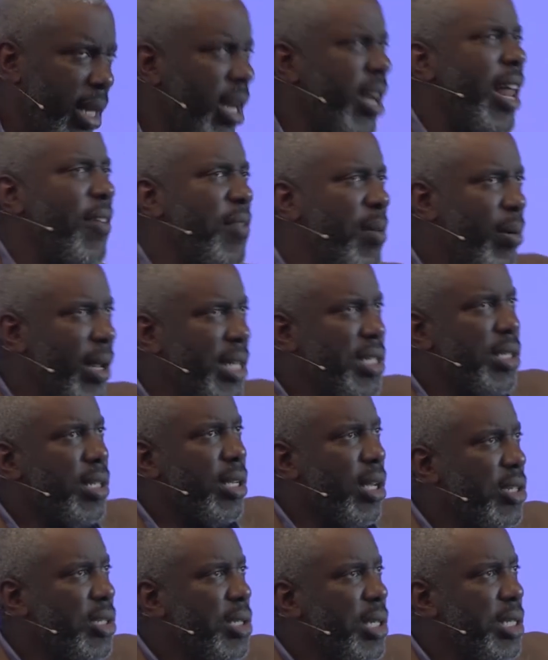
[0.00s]
In 11 places,
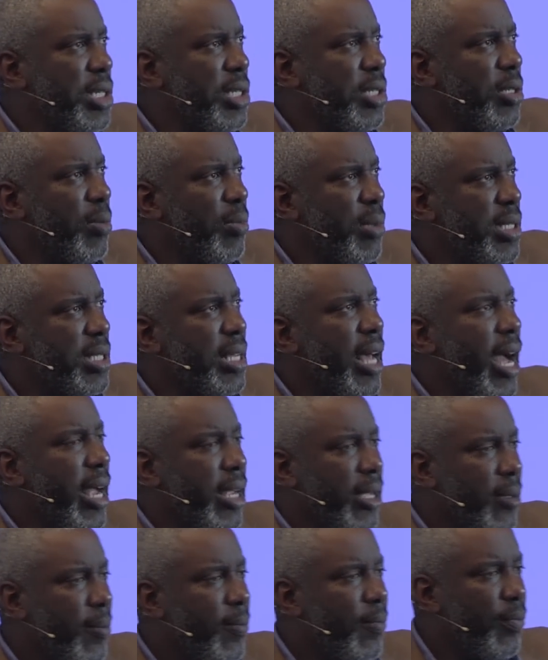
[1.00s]
it calls Jesus the Messiah.